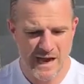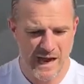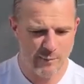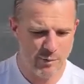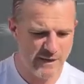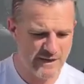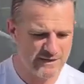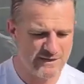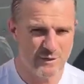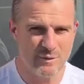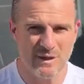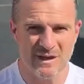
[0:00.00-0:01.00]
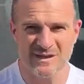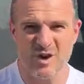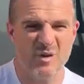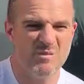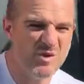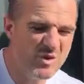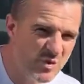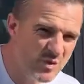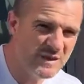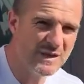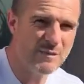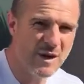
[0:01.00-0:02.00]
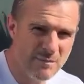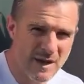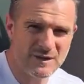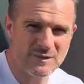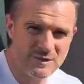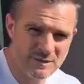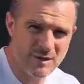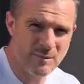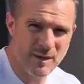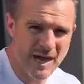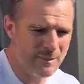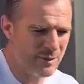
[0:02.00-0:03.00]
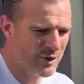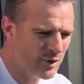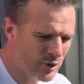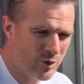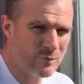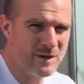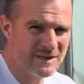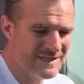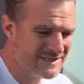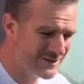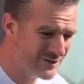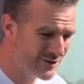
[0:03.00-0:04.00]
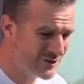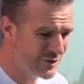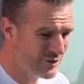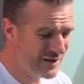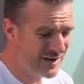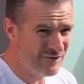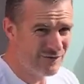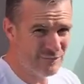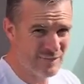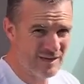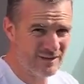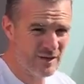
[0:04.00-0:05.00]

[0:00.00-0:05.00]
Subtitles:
and what that's doing is I'm using my muscles in my back, my QL makes sense, to lift me.